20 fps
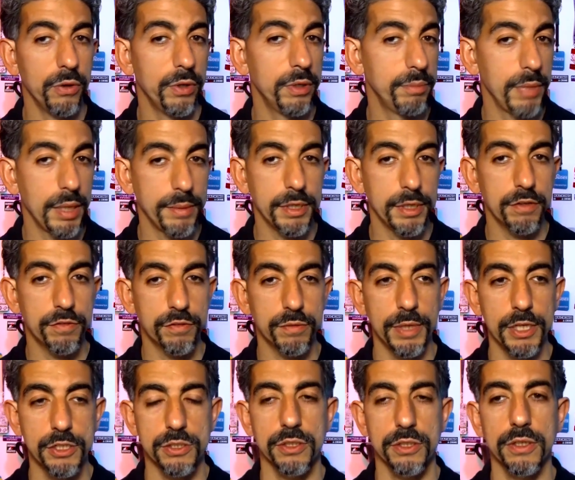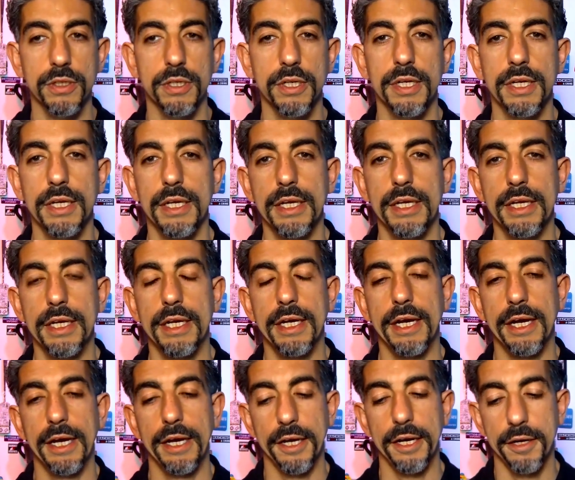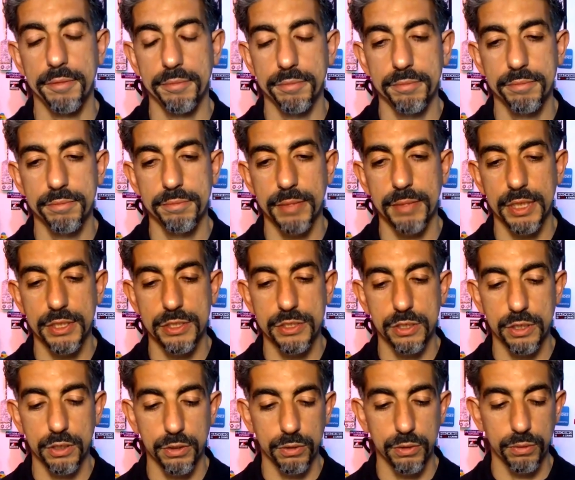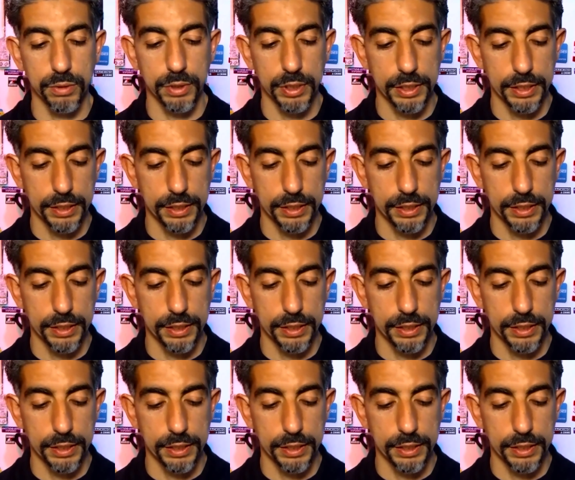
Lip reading: and maybe informational. And so